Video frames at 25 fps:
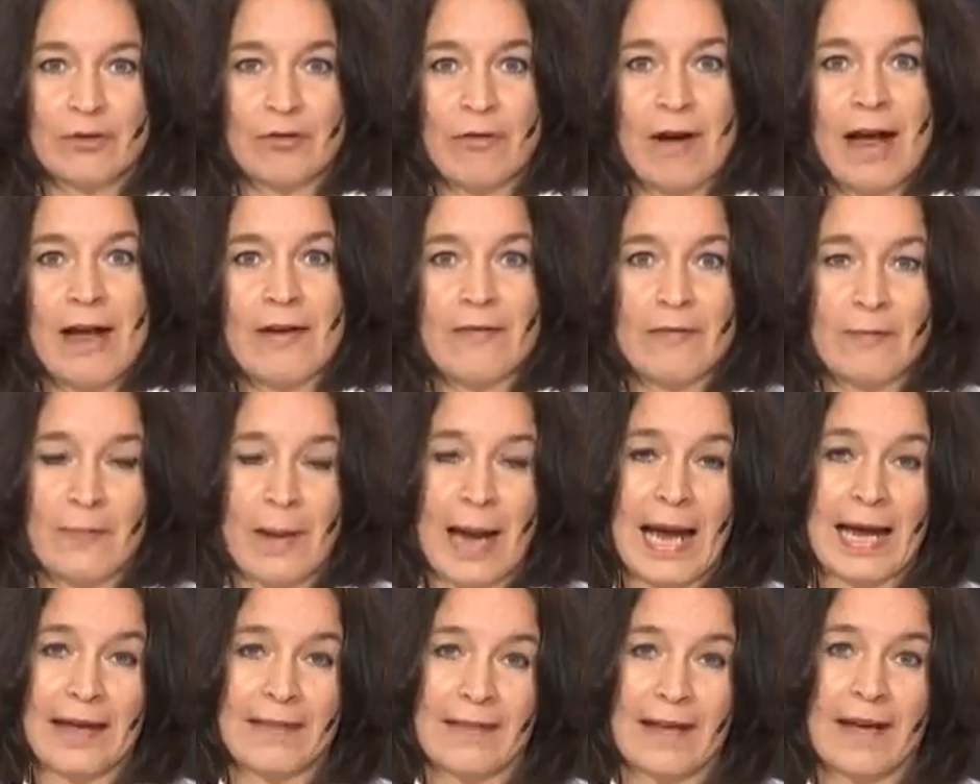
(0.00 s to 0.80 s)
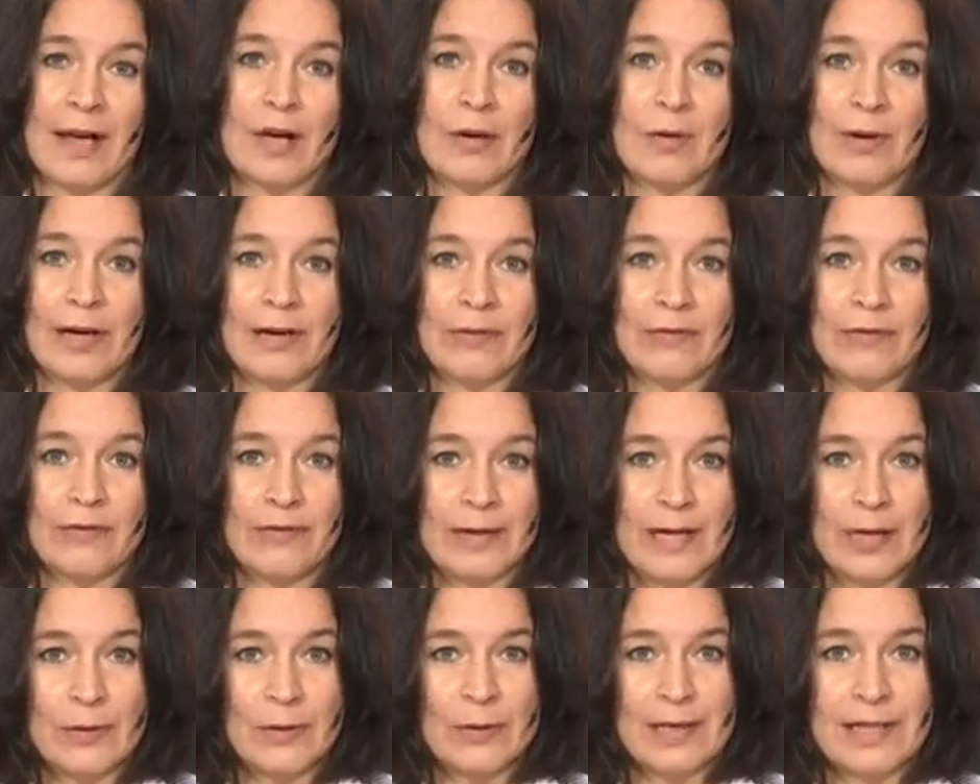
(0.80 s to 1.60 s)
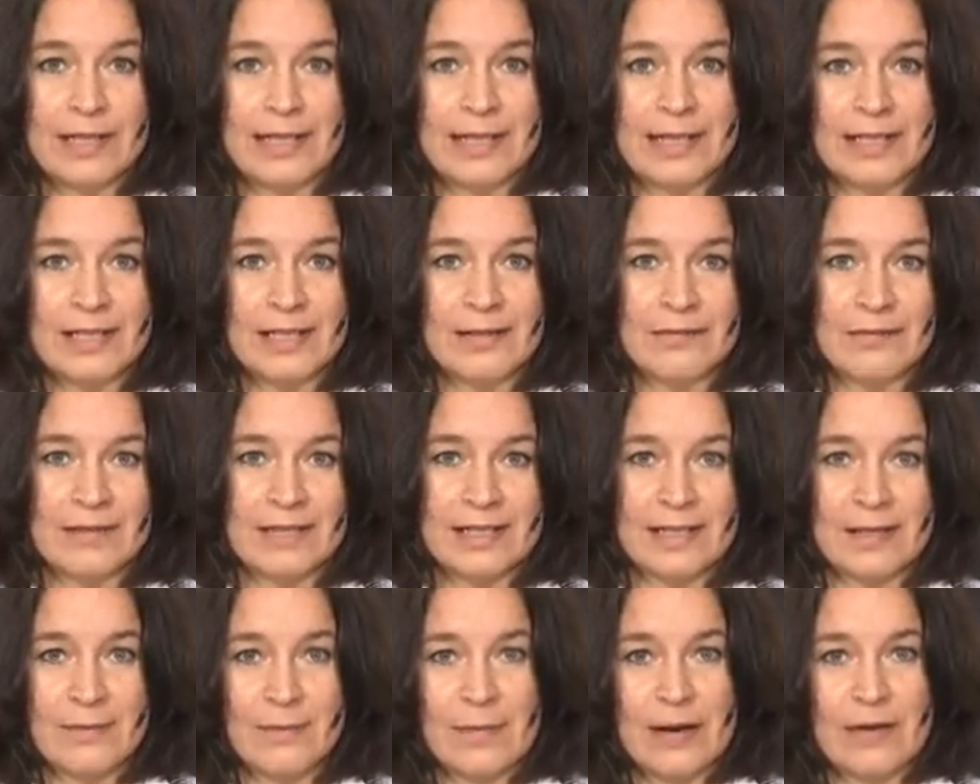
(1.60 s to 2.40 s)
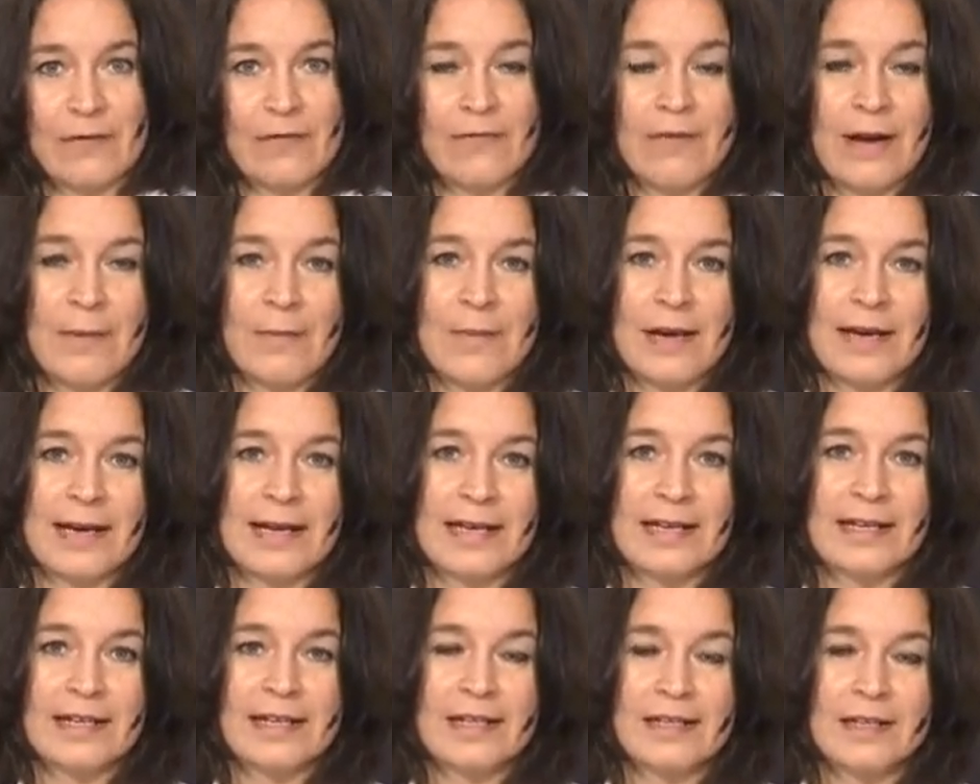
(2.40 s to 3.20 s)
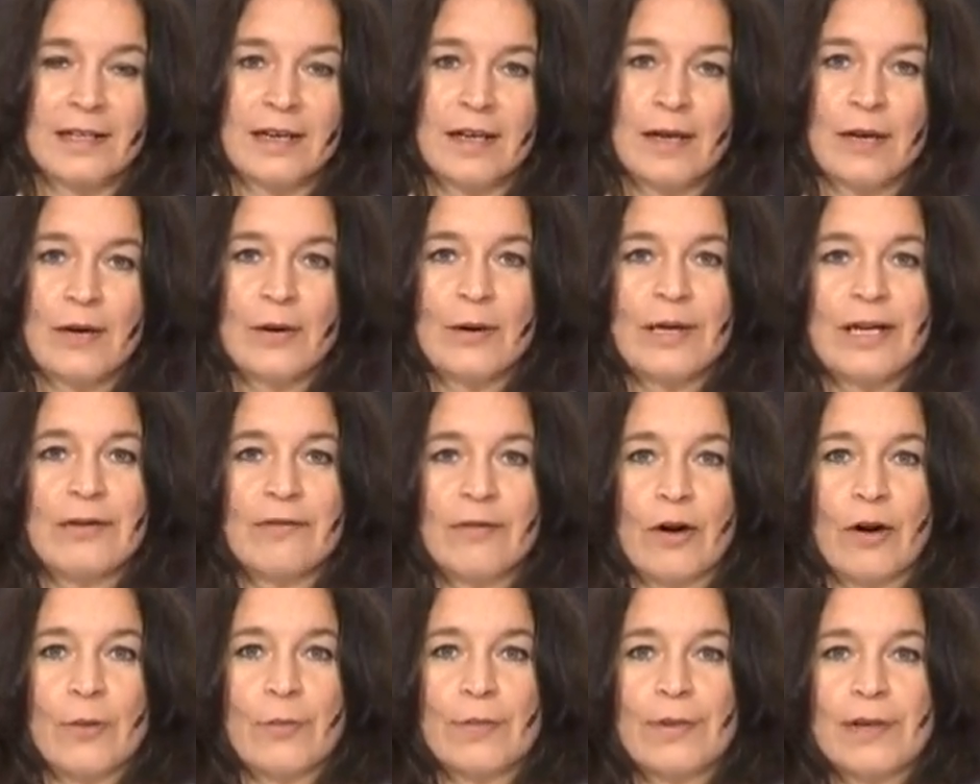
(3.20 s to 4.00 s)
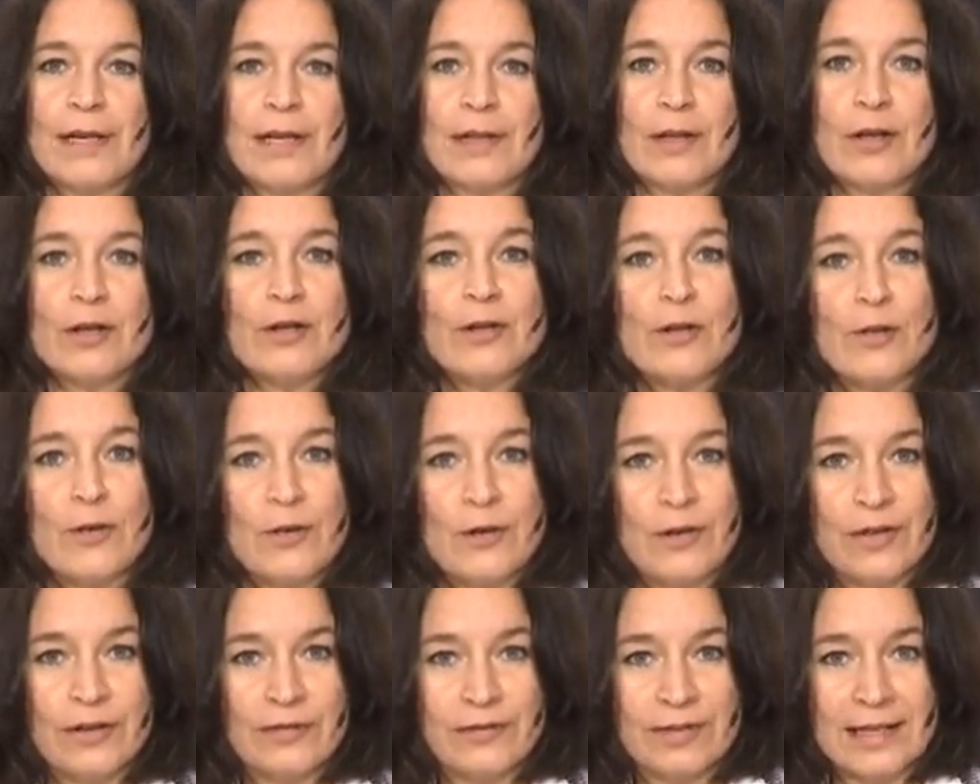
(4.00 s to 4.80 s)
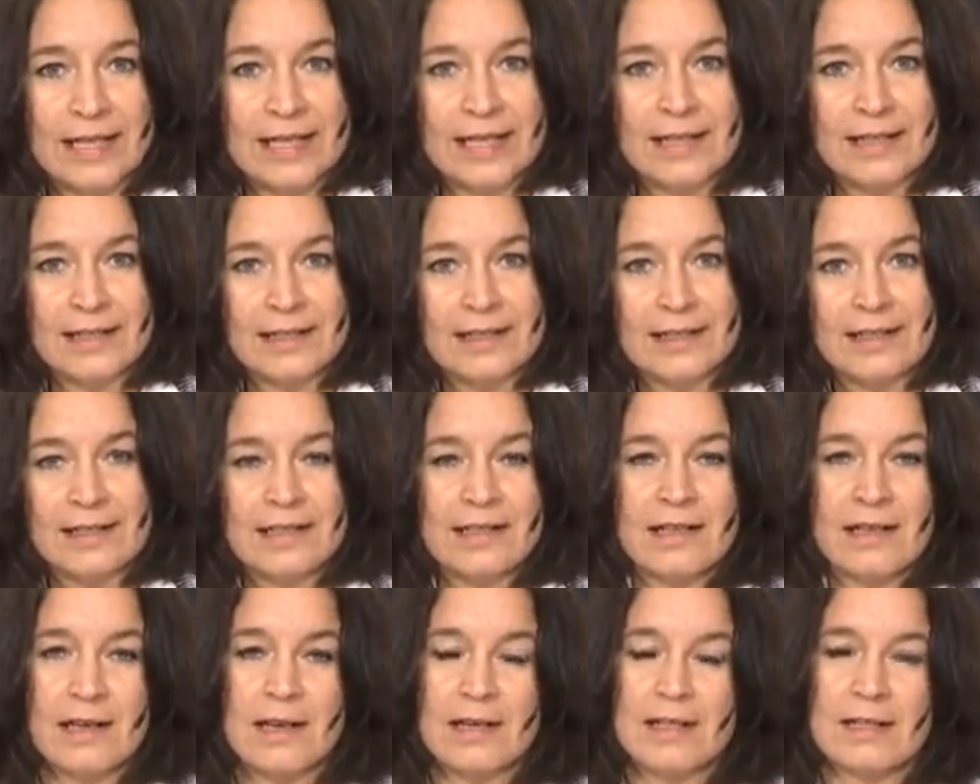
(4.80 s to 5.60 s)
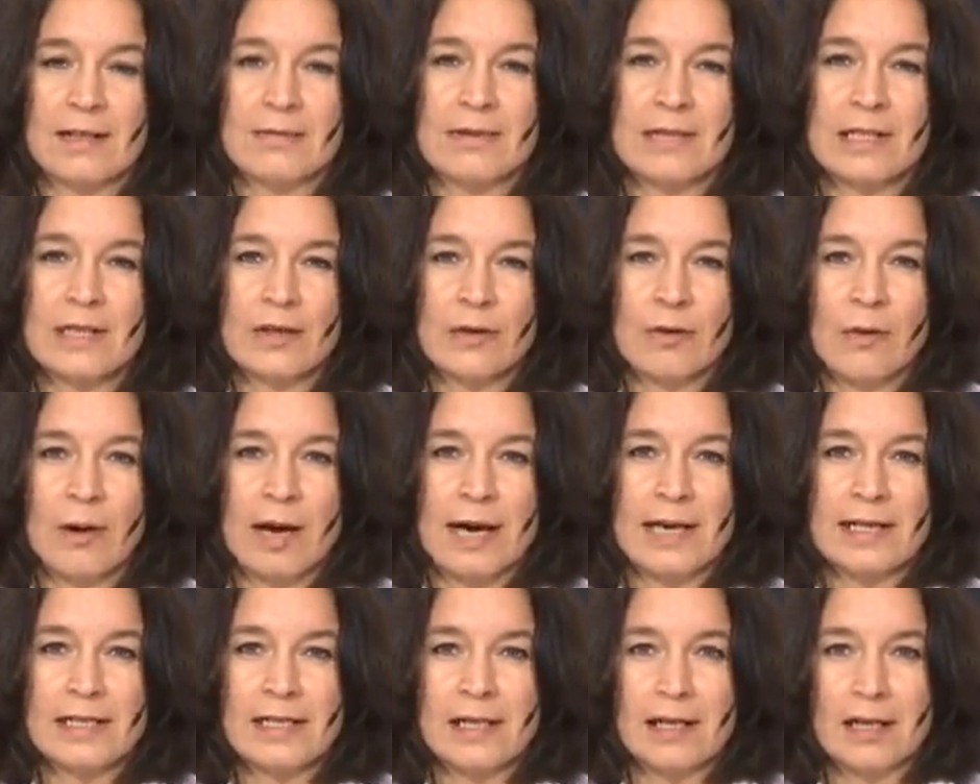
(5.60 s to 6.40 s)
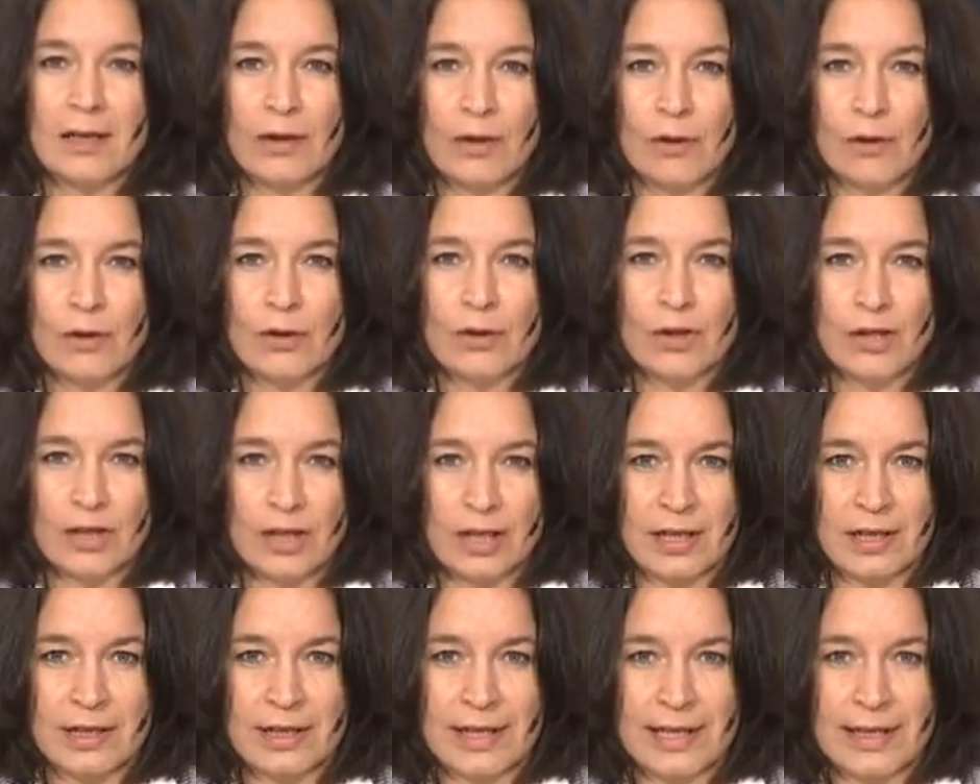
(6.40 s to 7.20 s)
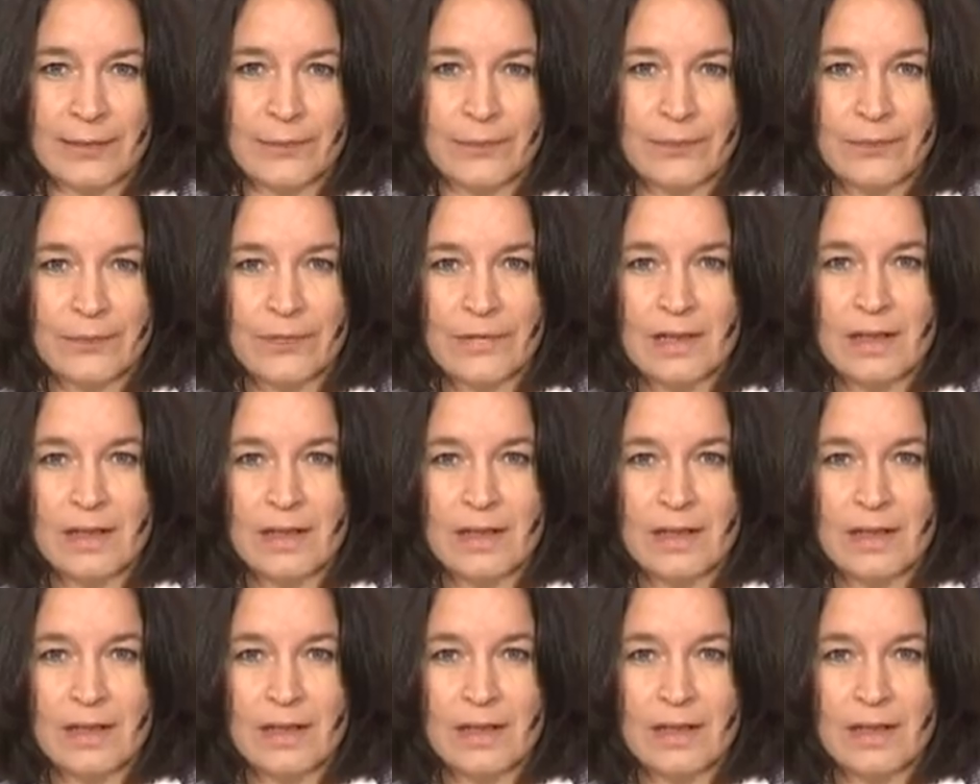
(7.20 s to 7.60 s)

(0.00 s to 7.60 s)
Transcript: drive back there quite frequently to visit my family who live up in the north of England, so it's quite a long journey.